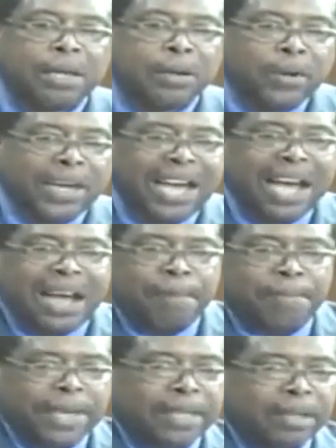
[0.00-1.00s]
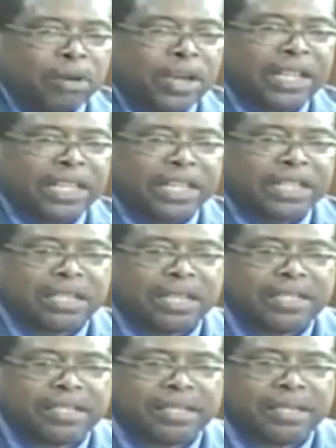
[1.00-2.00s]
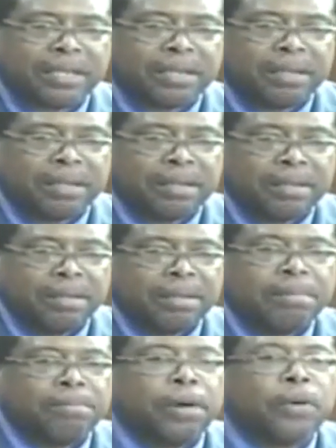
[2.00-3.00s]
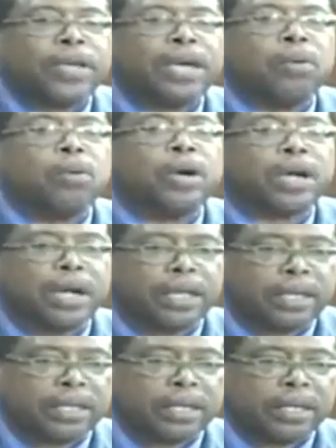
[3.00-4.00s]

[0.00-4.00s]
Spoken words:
We can't amend the regulations, but we can work on it.